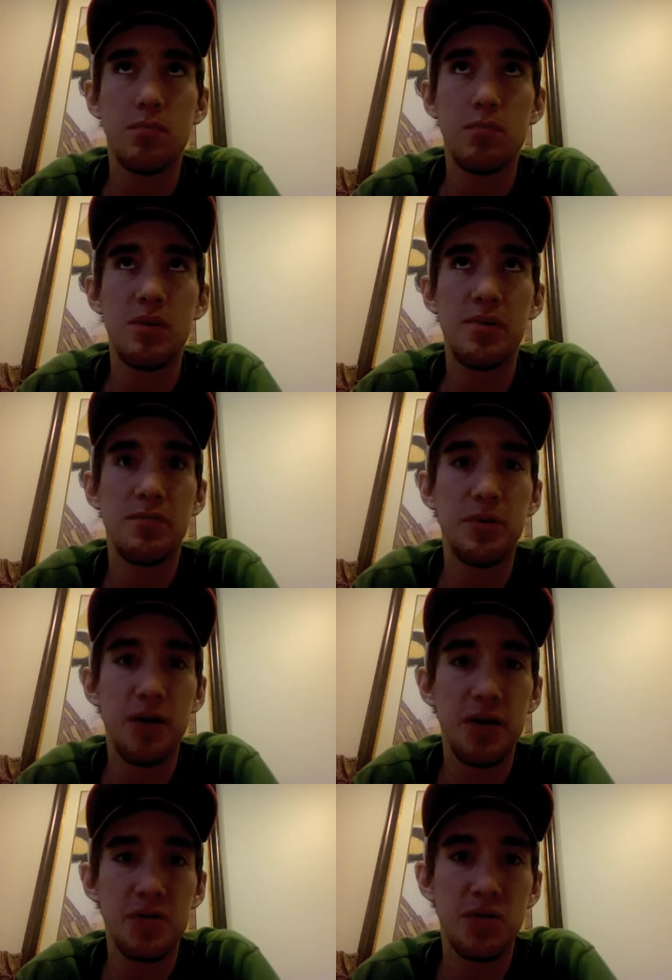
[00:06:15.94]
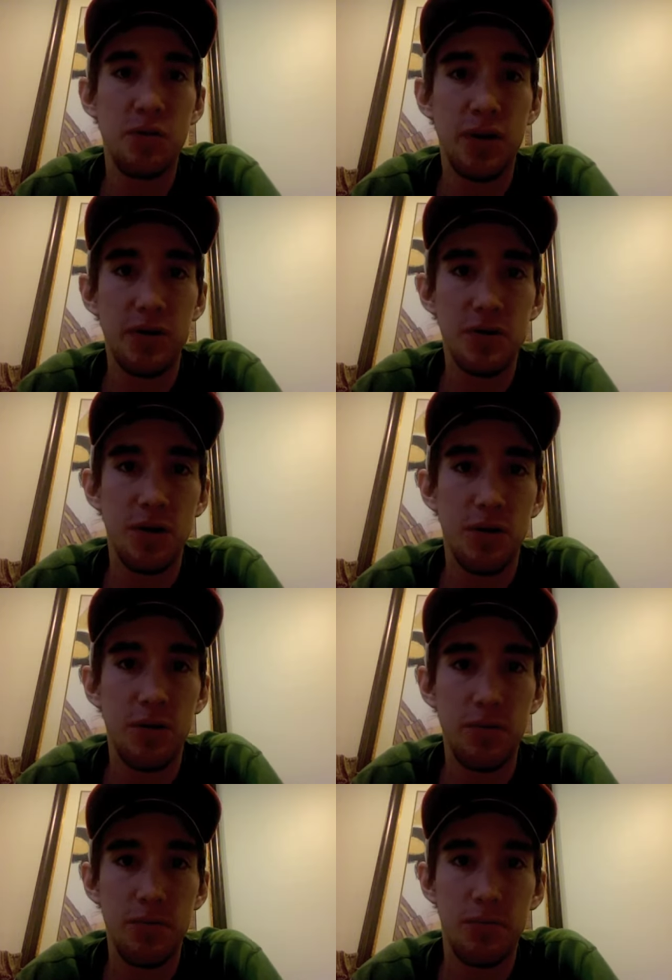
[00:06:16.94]
maybe a few days to a week or so,
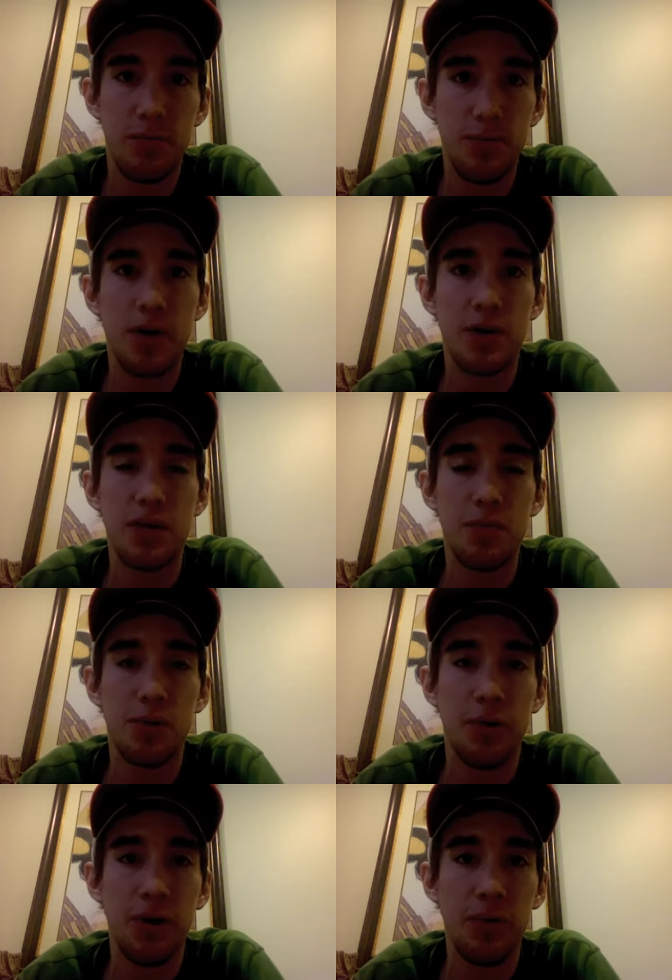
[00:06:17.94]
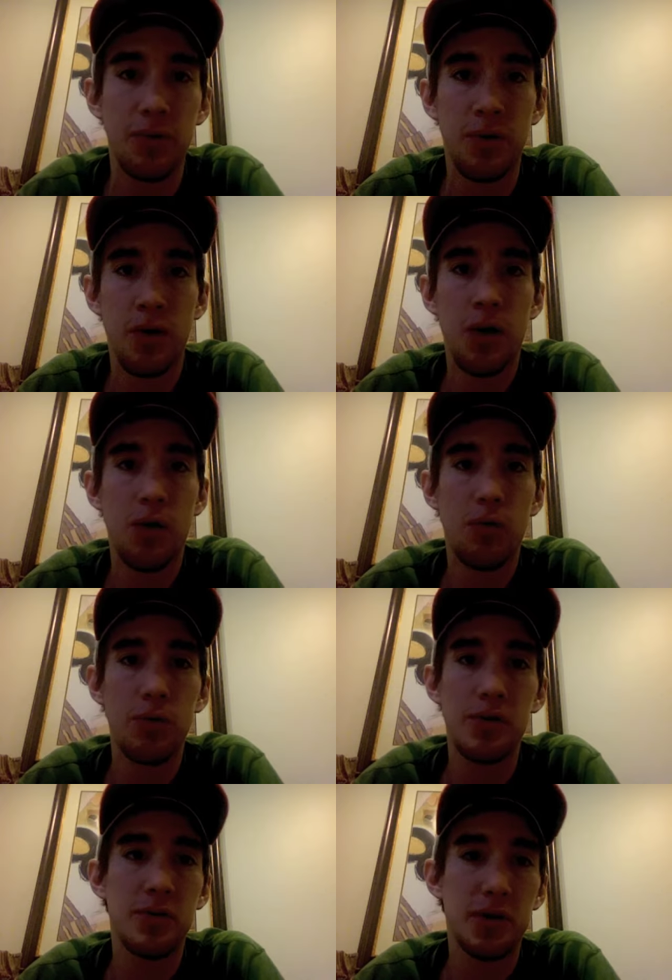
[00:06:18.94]
I think the employee would
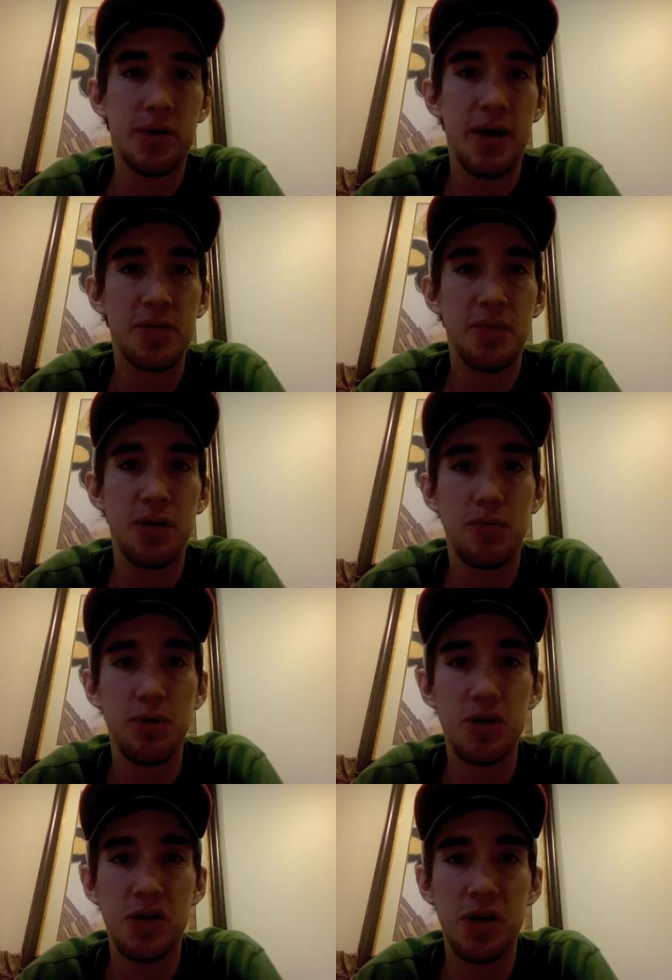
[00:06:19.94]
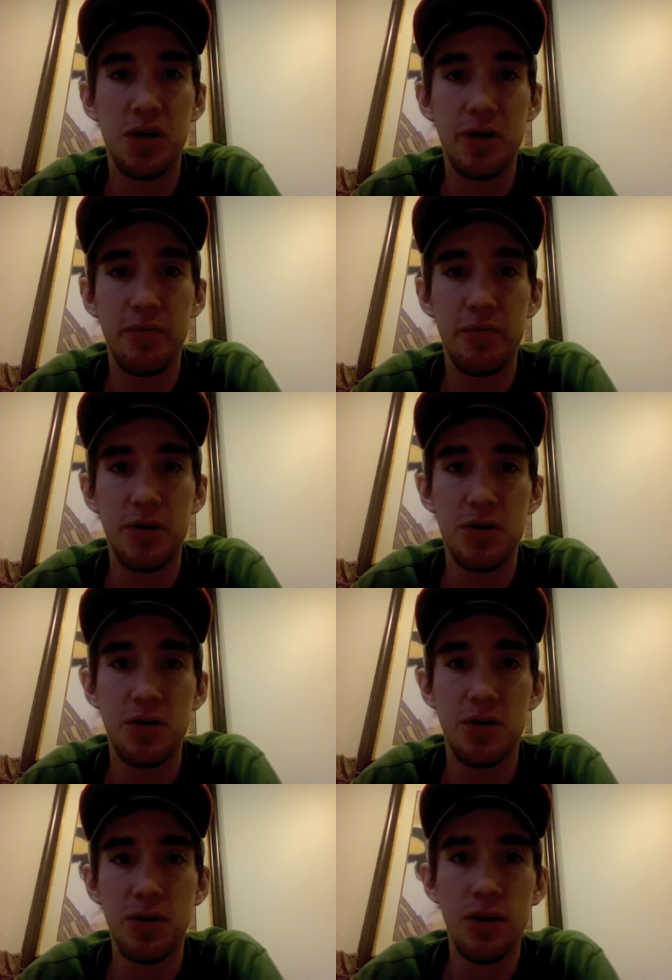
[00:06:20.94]
really learn to grasp it and appreciate all the
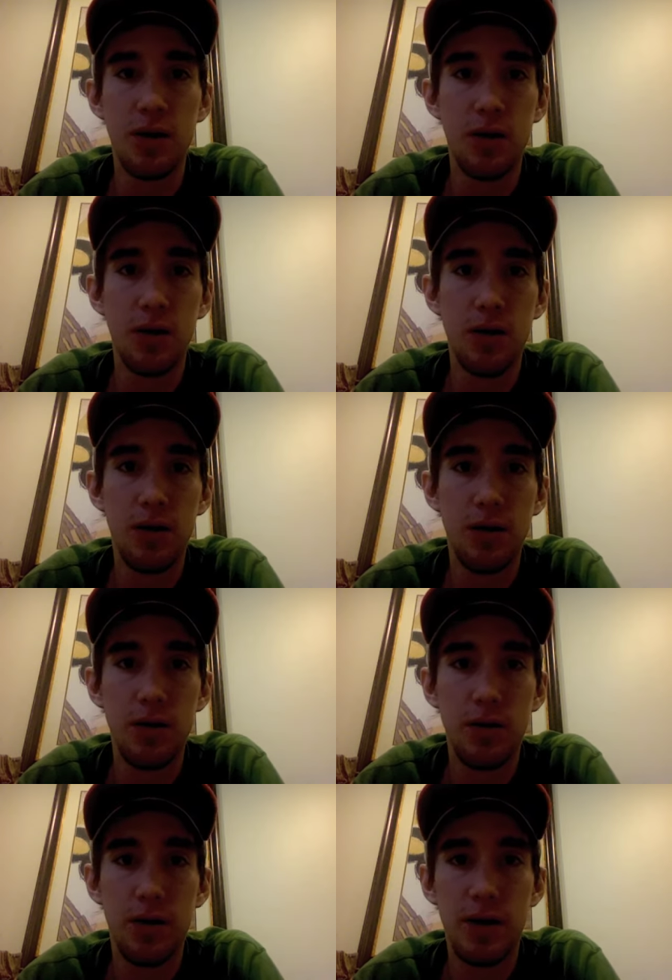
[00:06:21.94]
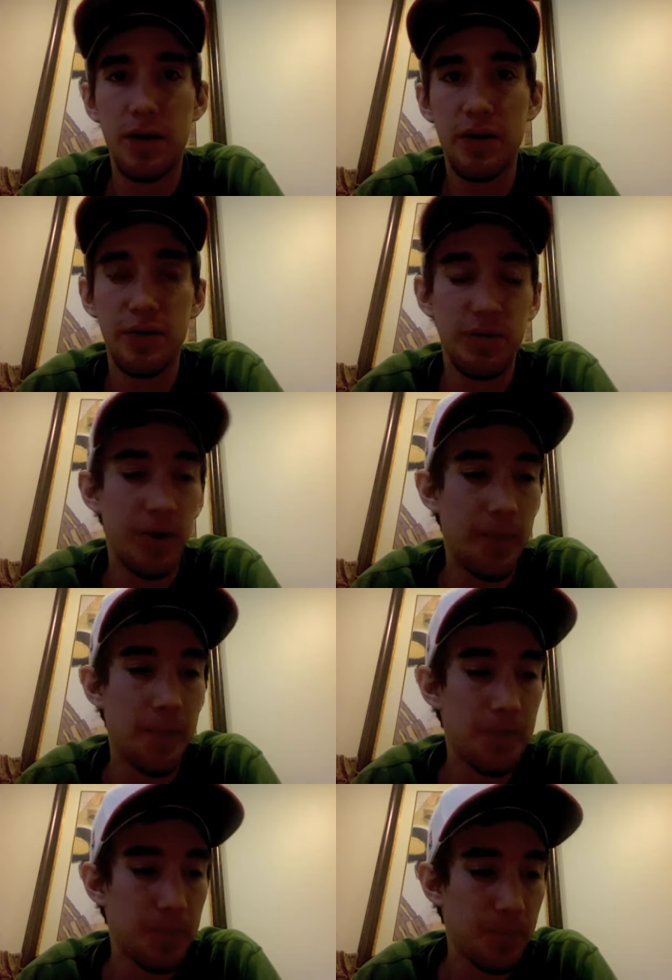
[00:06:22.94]
information given to them.
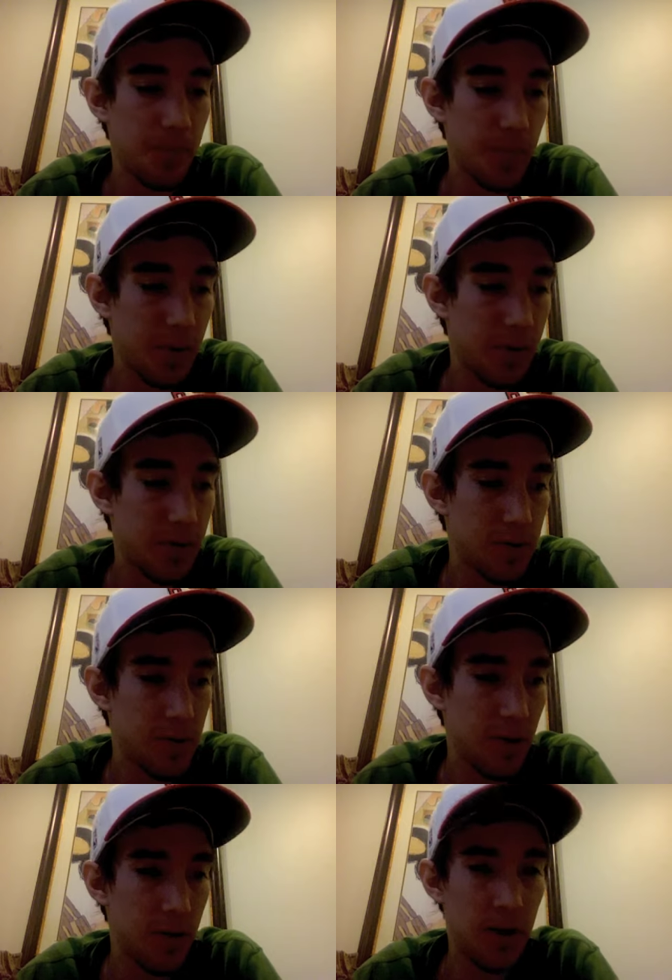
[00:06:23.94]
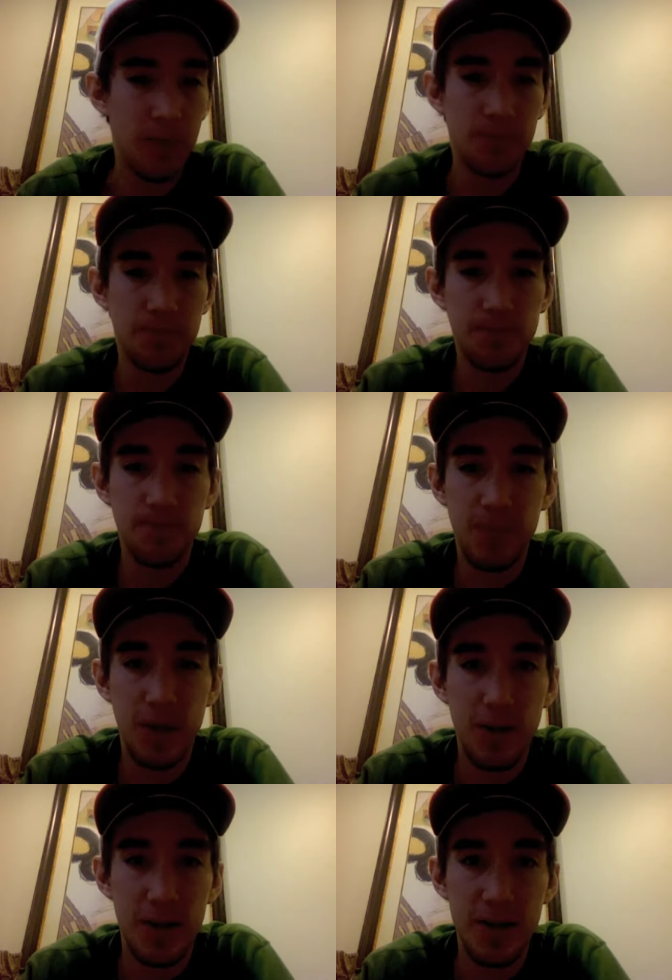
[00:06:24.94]
So
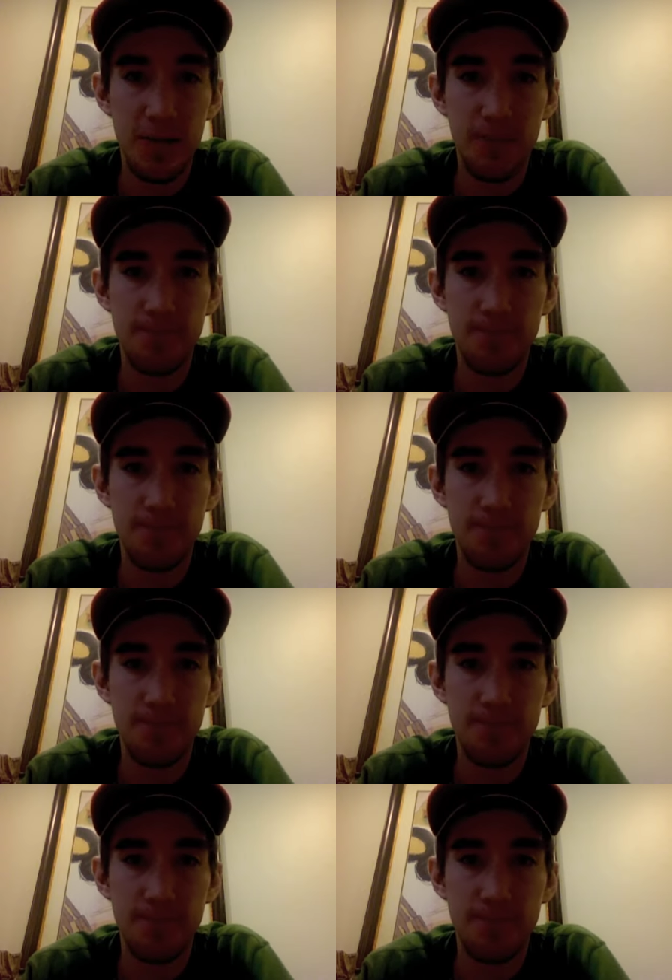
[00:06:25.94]
that's it.